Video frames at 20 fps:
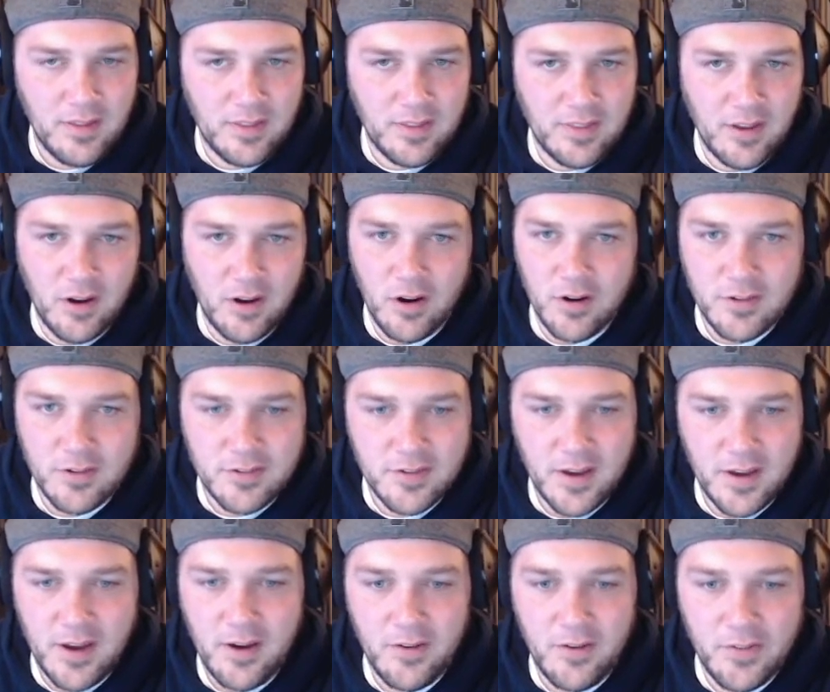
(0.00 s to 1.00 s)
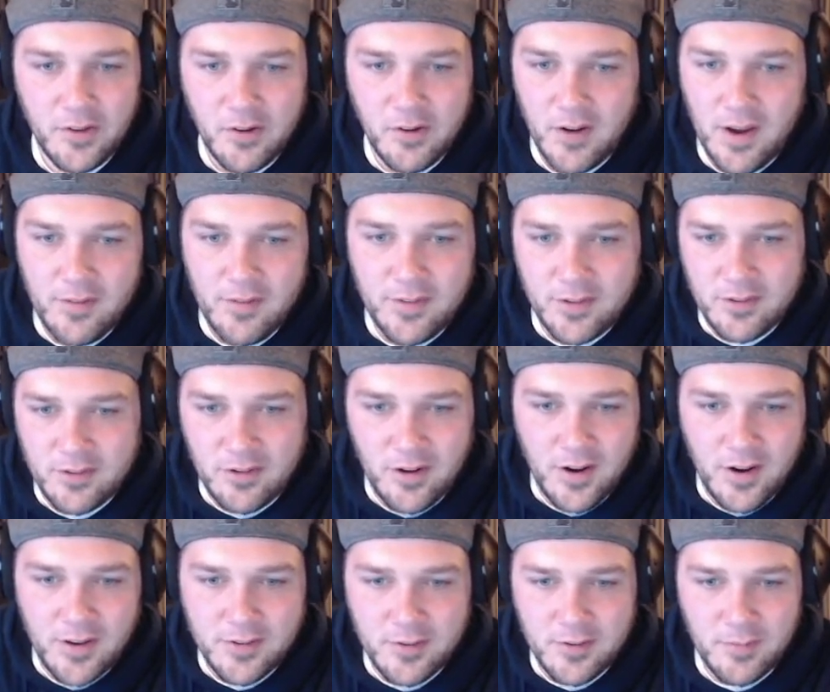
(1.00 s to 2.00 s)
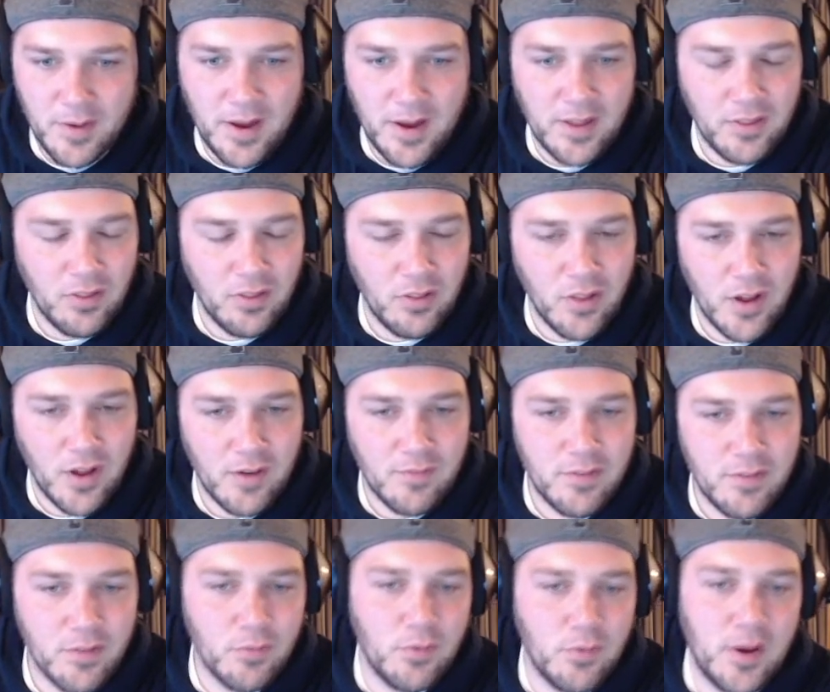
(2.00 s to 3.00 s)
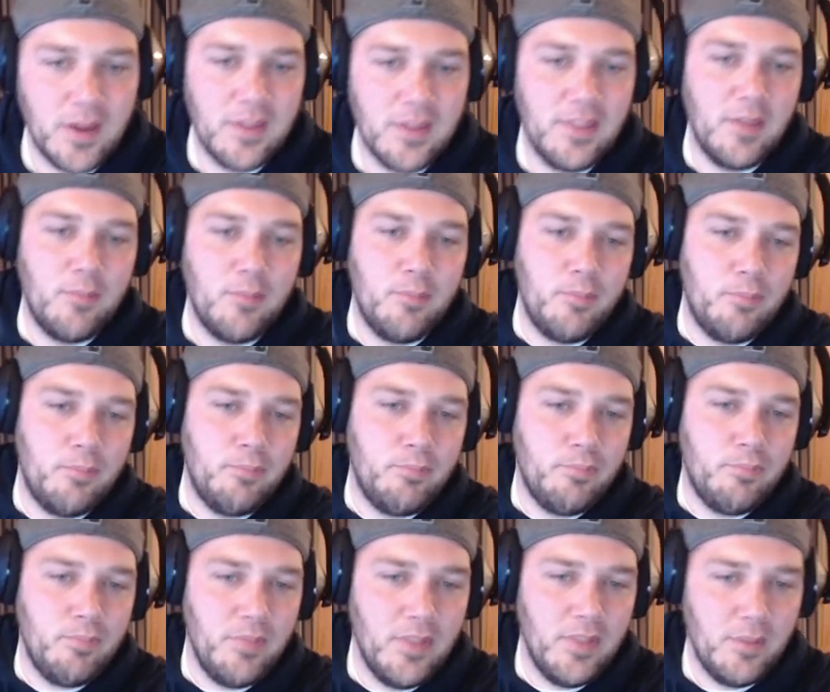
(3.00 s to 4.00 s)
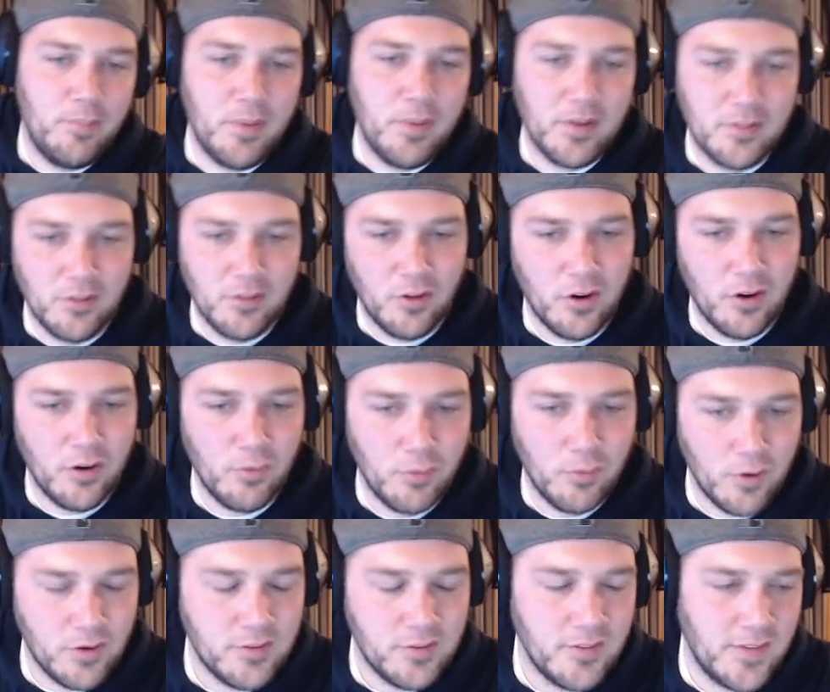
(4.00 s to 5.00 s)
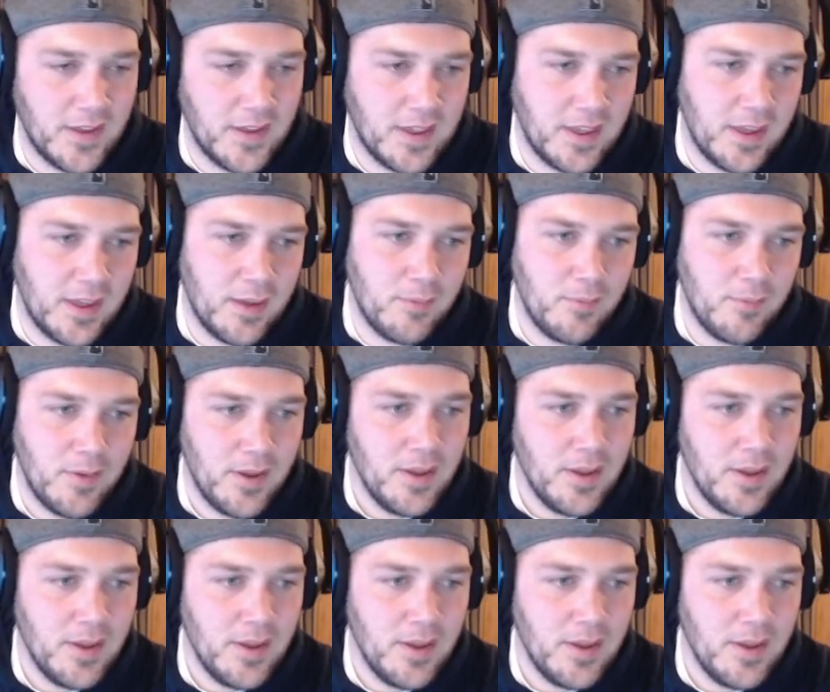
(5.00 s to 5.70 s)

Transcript: art style and the graphics are awesome. I love the way the pixel art works in that game.